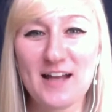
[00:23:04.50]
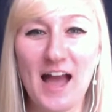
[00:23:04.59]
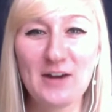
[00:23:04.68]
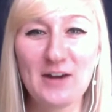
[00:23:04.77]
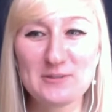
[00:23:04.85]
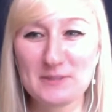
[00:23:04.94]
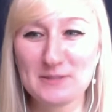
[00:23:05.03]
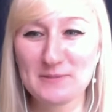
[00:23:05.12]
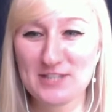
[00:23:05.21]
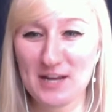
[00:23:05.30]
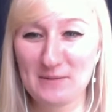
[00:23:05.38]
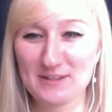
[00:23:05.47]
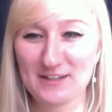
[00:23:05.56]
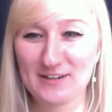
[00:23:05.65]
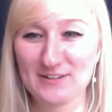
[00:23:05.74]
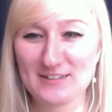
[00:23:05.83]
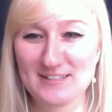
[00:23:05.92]
don't spend too much time with her.
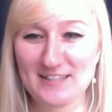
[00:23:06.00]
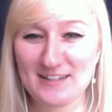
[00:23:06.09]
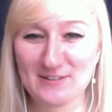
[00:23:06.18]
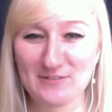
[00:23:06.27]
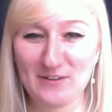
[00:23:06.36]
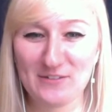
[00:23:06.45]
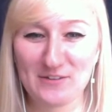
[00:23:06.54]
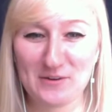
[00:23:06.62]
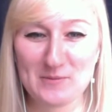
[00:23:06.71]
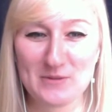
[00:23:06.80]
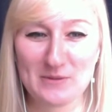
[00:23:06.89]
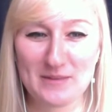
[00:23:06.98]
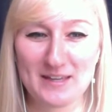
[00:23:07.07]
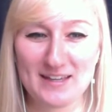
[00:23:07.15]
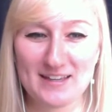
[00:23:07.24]
I only see her in the velvet room, so I'm like,